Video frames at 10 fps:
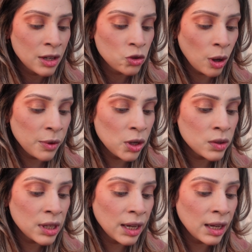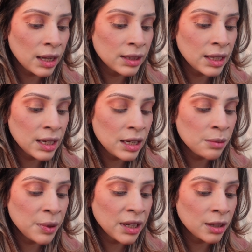So I'm using
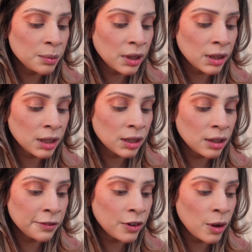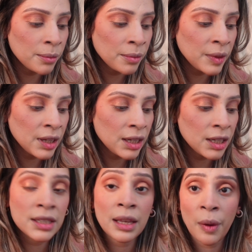the Peanut Butter from
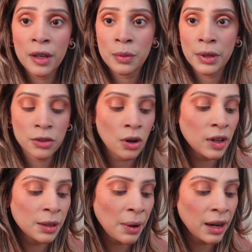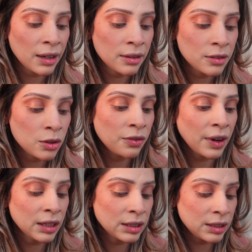the Semi-Sweet Chocolate palette, Too
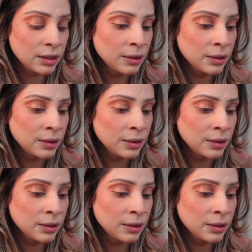Faced.